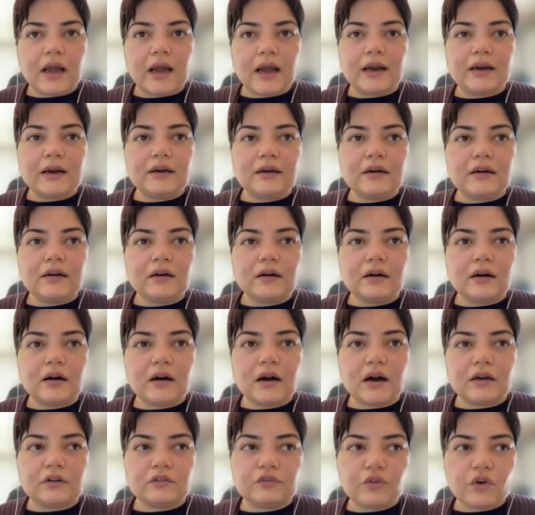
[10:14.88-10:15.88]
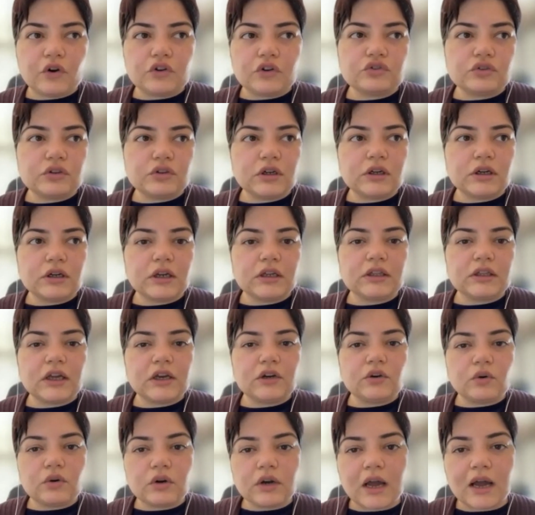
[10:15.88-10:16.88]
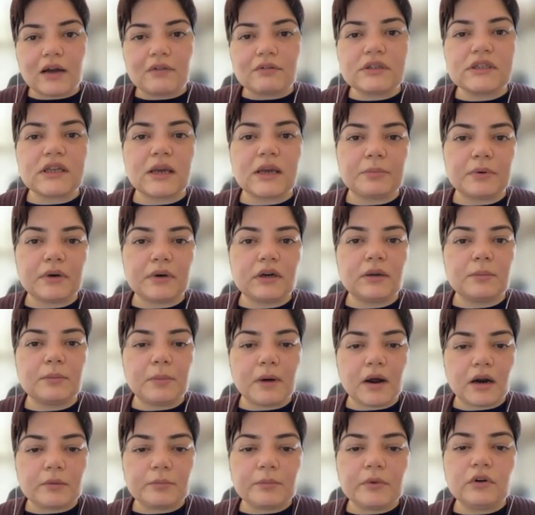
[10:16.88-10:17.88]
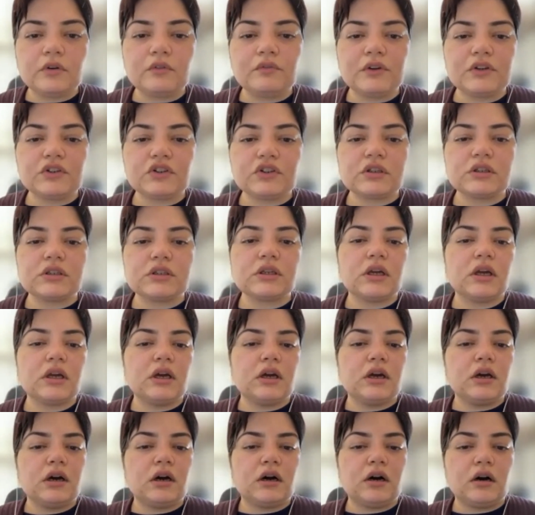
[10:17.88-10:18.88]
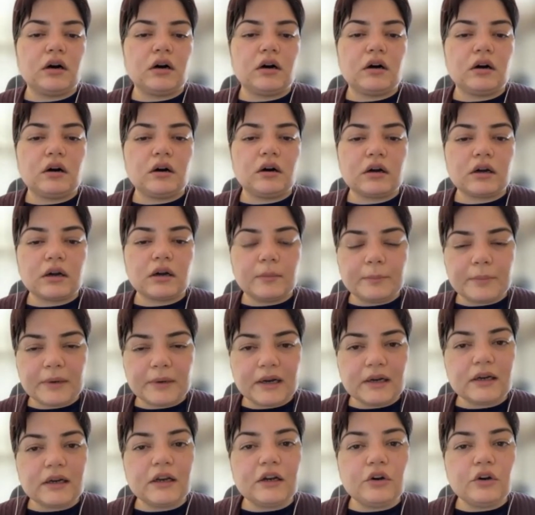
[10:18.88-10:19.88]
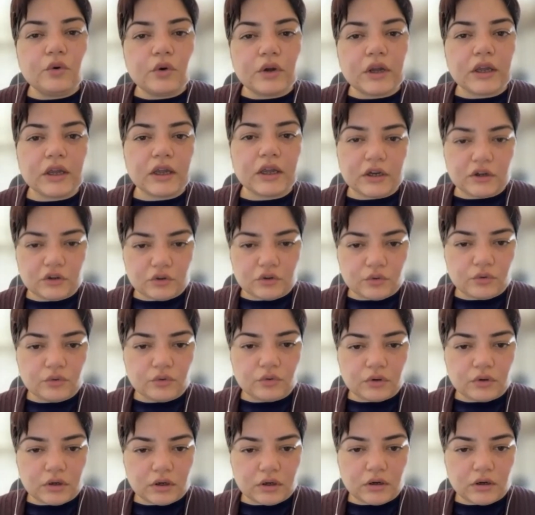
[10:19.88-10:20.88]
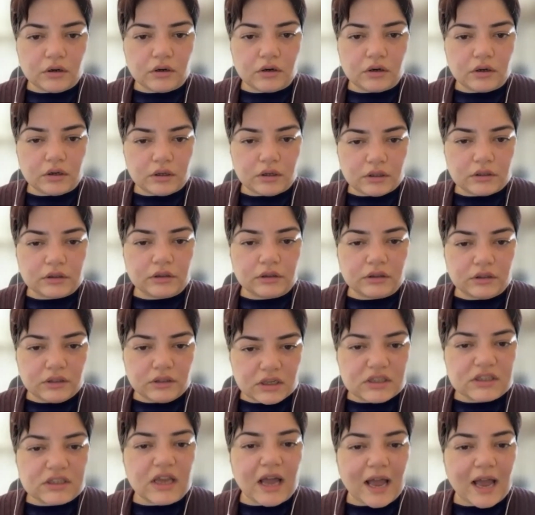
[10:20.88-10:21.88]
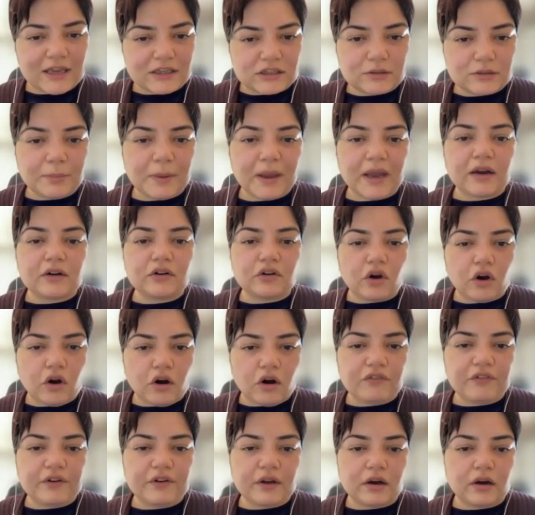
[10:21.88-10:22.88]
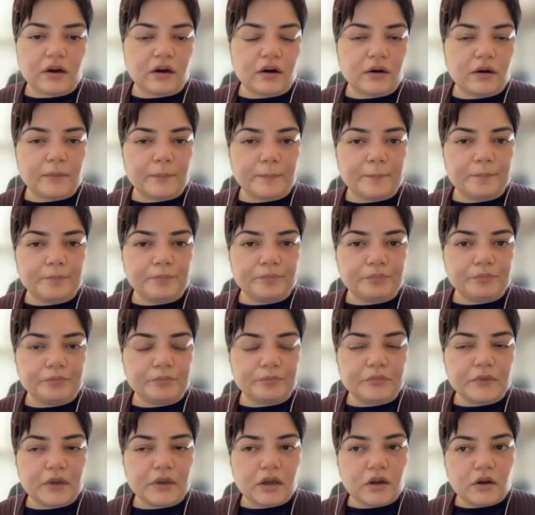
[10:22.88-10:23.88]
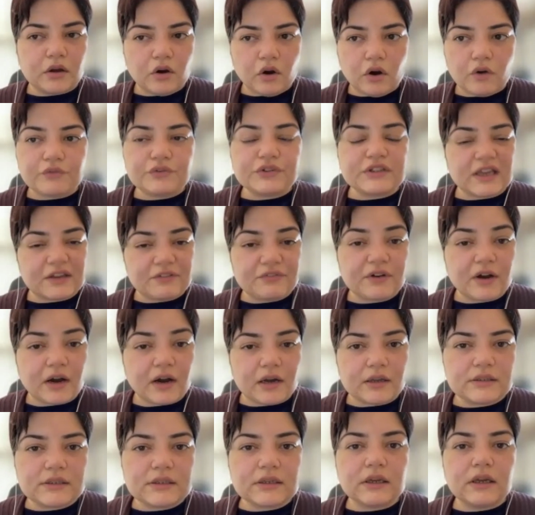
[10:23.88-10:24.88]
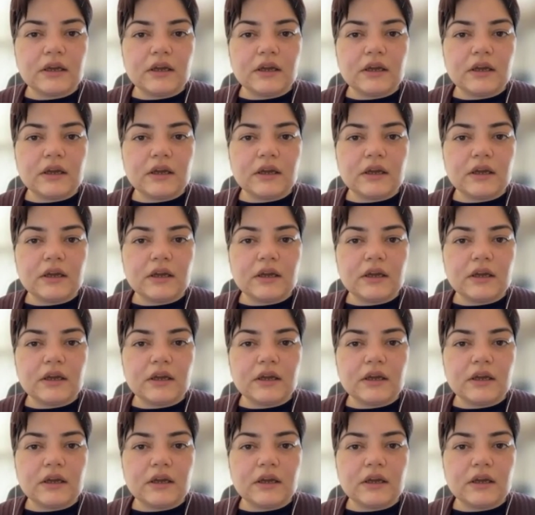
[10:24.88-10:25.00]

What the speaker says: And unfortunately, they don't have a separate department which is completely looking into this aspect of safeguards.